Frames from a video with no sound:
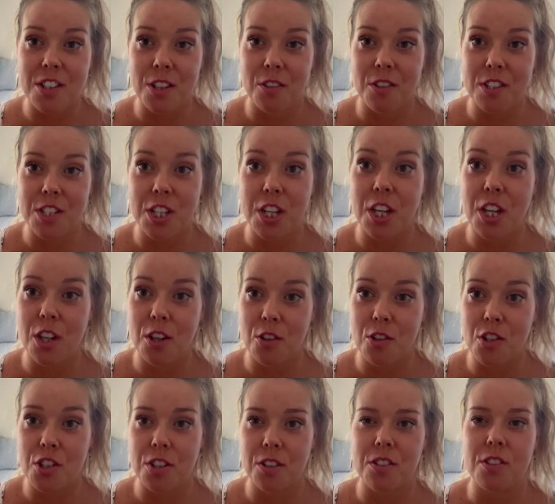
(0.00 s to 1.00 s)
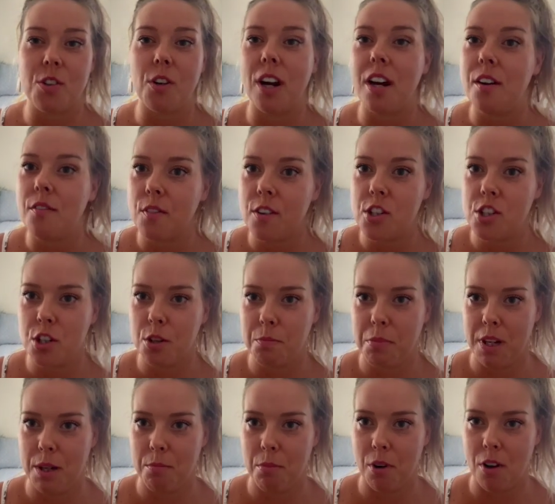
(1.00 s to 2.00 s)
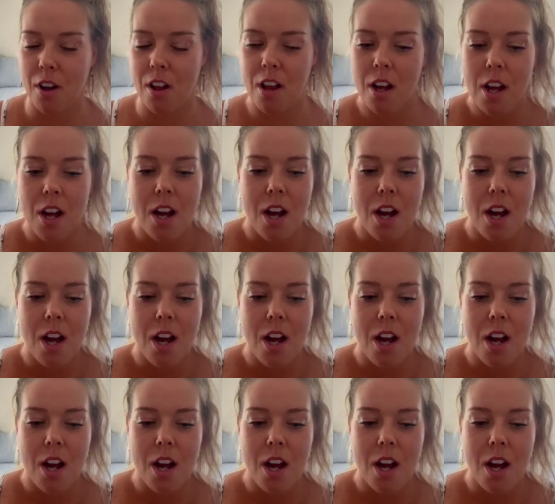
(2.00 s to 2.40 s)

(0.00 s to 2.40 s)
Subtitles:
So it's huge. So it's great for 2 people.